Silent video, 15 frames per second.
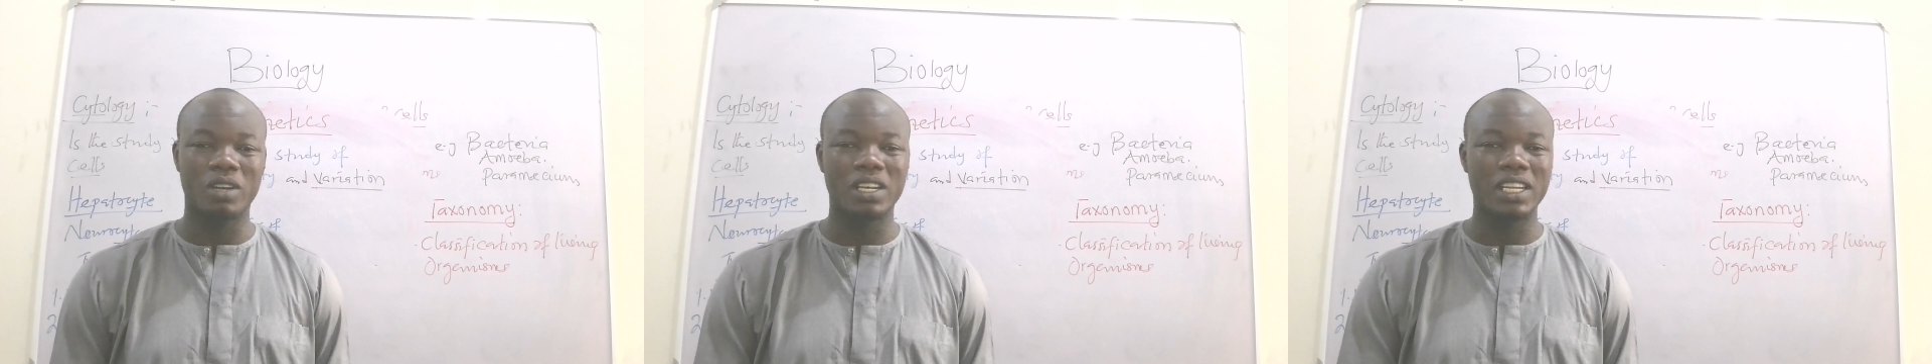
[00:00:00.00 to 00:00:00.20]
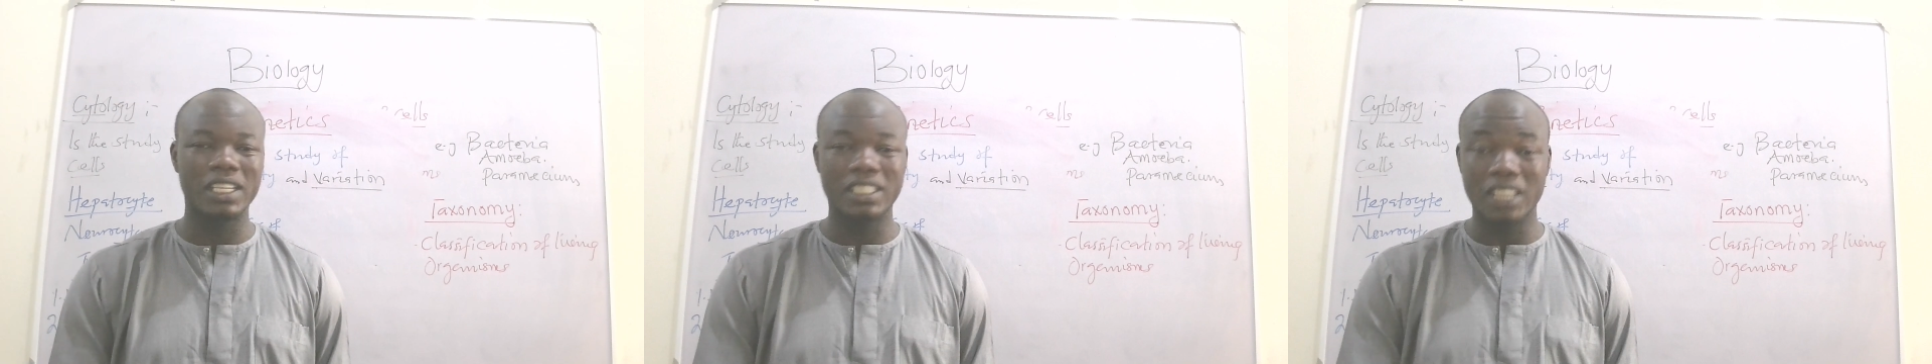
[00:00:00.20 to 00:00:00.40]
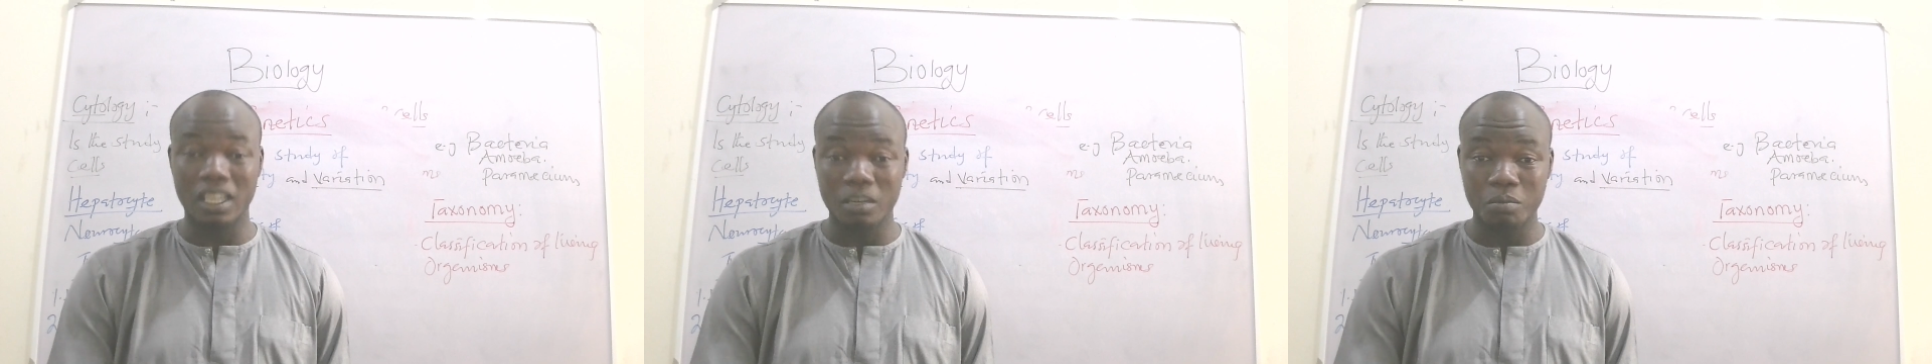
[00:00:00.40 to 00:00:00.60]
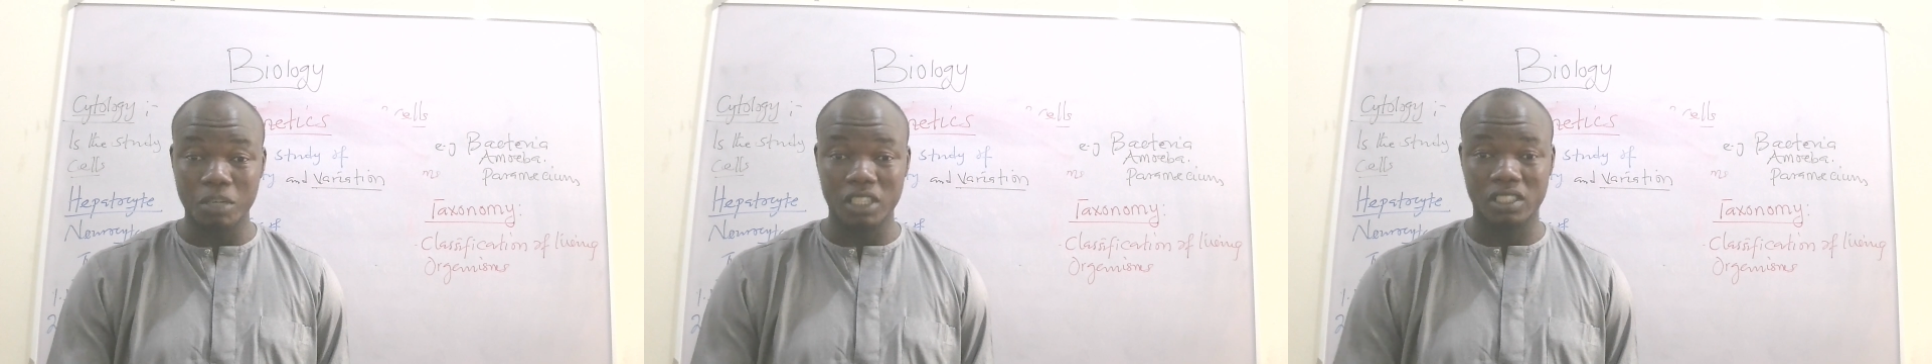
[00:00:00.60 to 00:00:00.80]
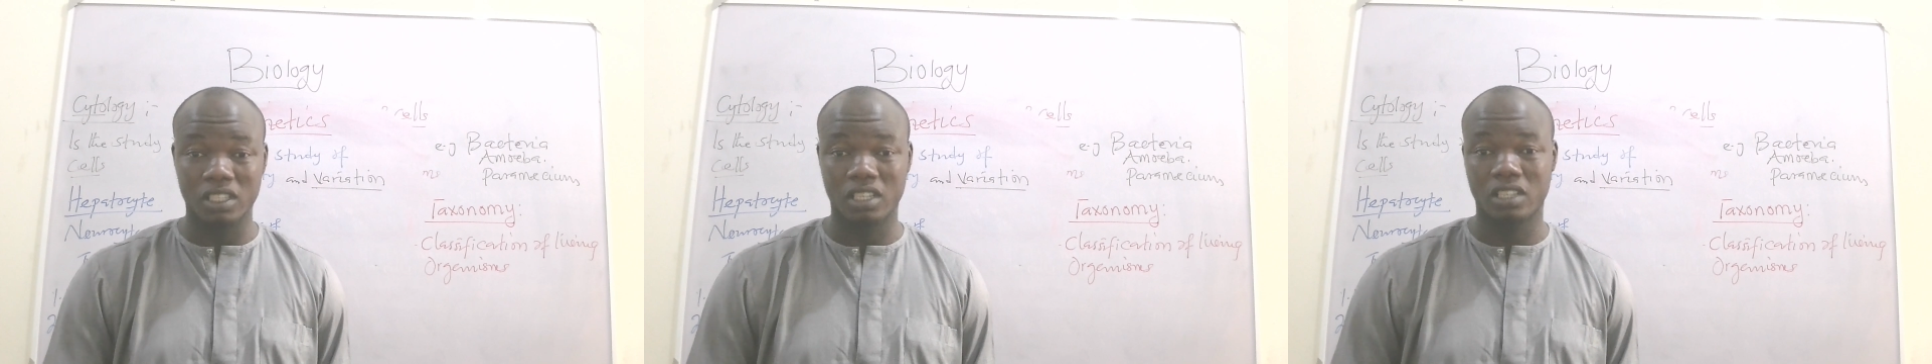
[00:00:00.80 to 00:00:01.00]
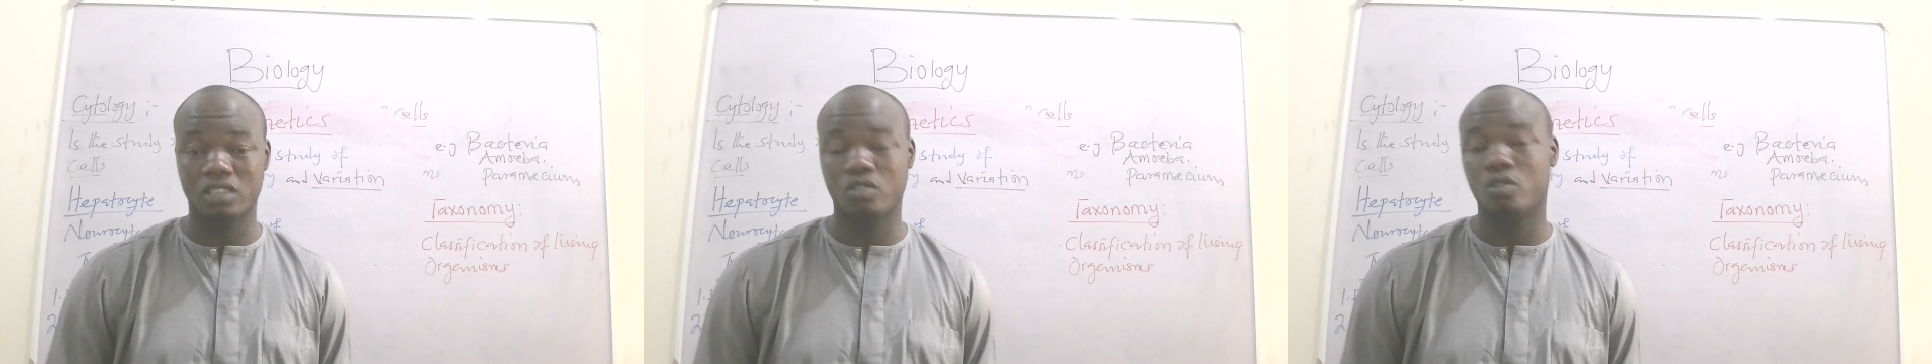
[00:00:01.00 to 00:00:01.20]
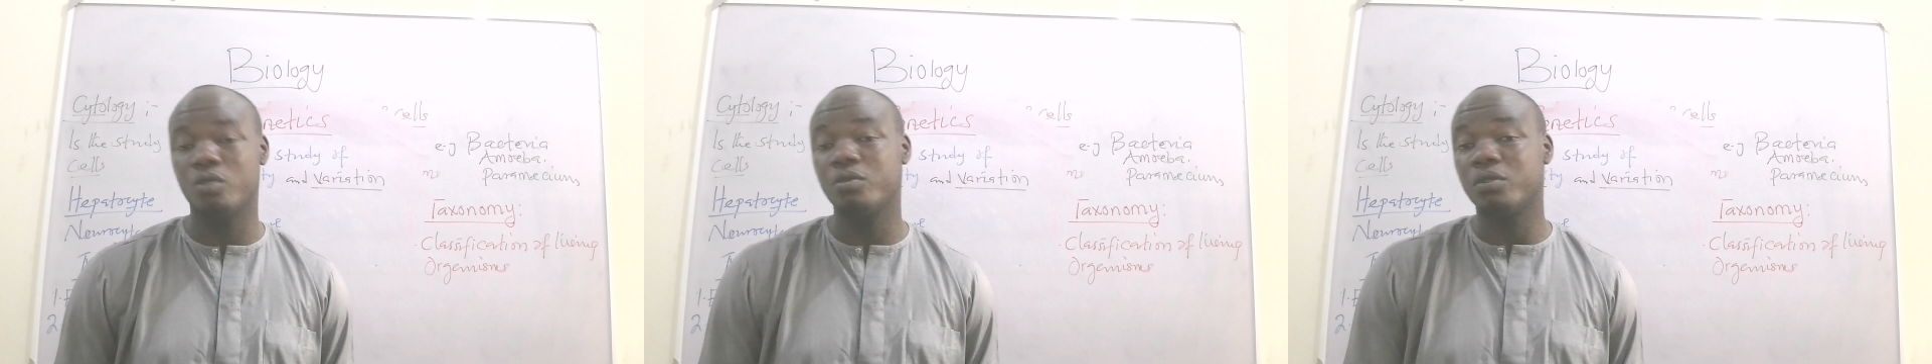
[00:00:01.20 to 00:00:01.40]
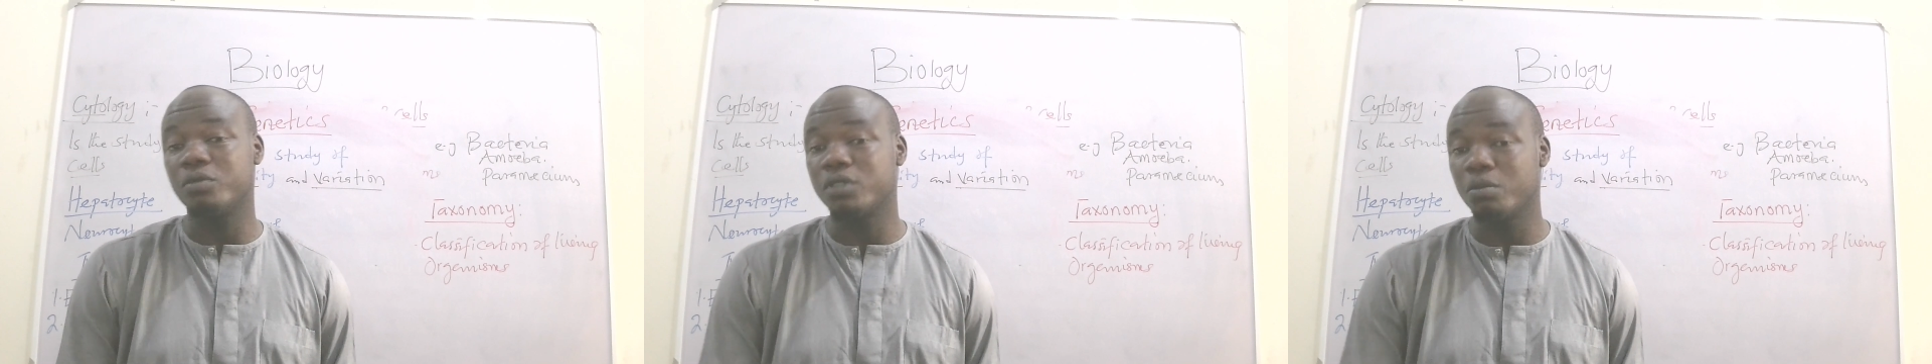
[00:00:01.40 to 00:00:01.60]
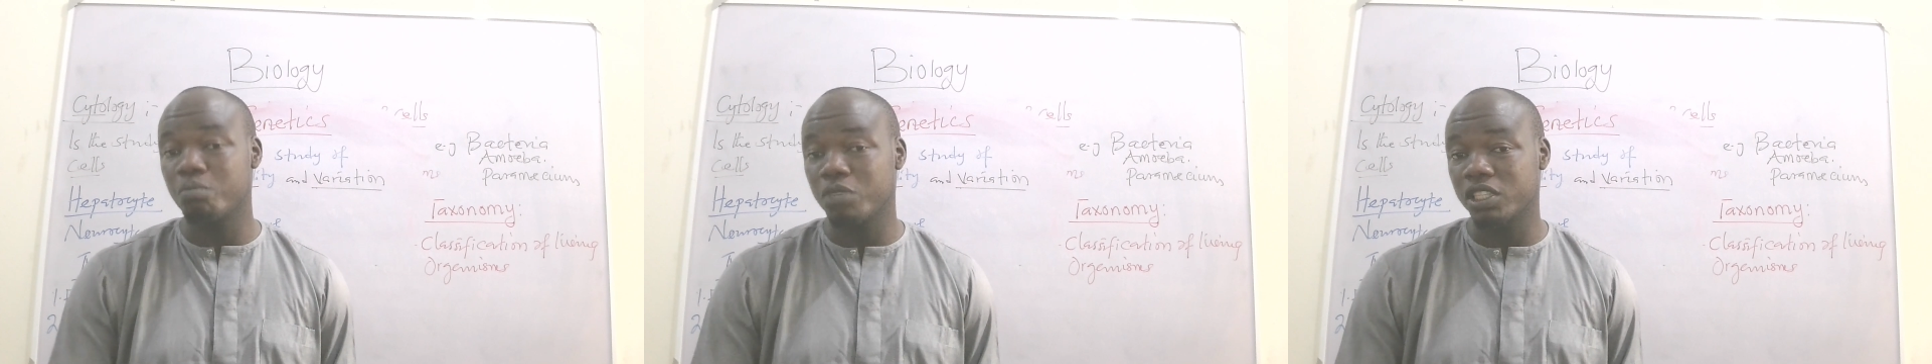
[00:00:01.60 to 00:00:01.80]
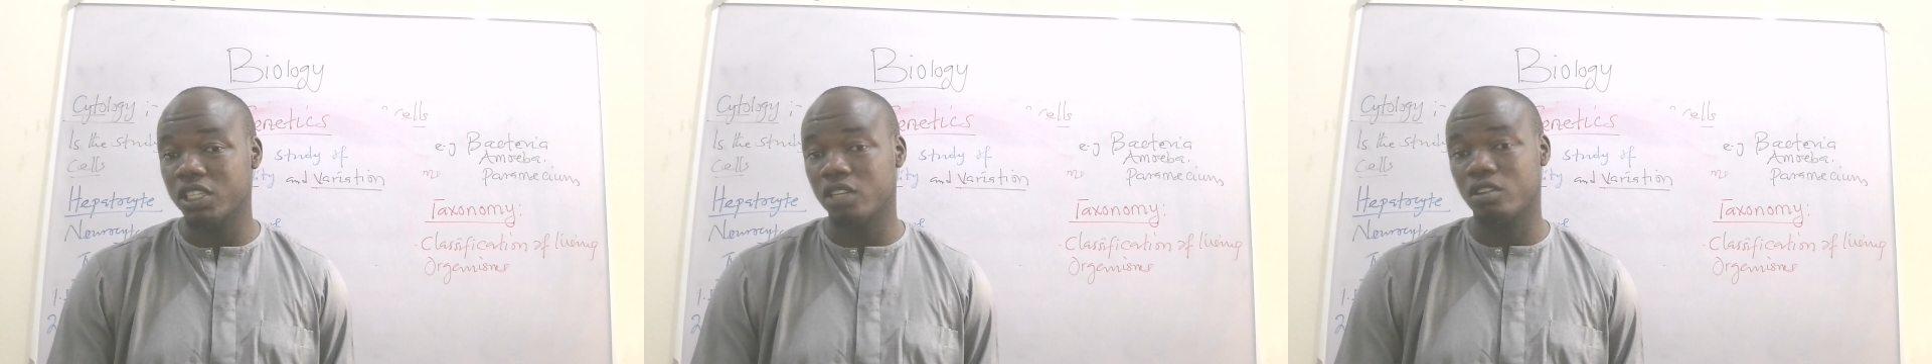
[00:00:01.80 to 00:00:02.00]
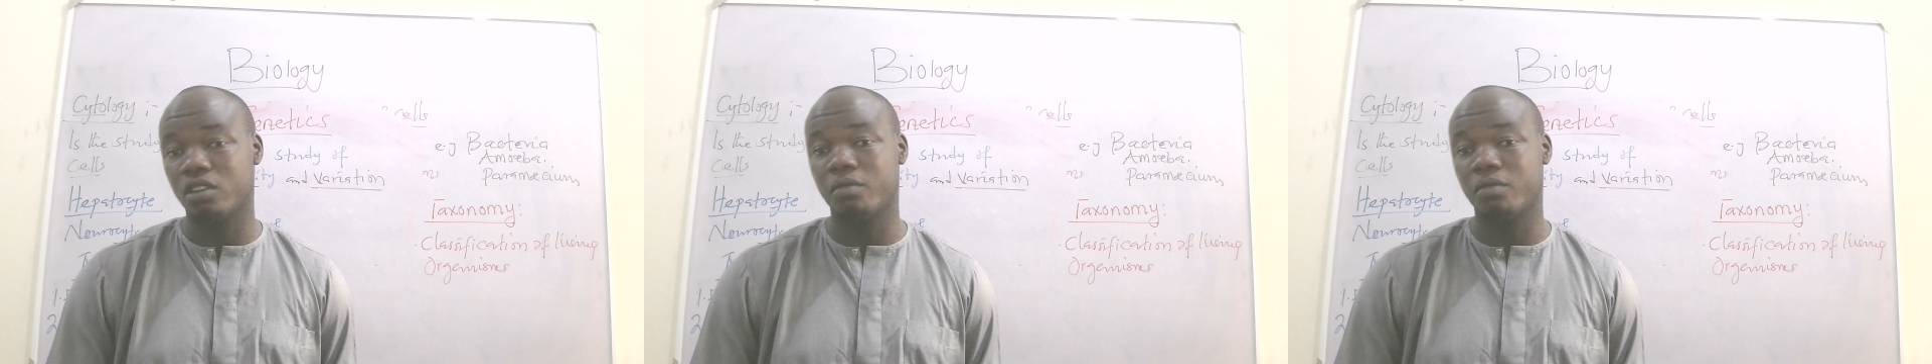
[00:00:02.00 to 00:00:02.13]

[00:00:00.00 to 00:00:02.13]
only 10% or 15%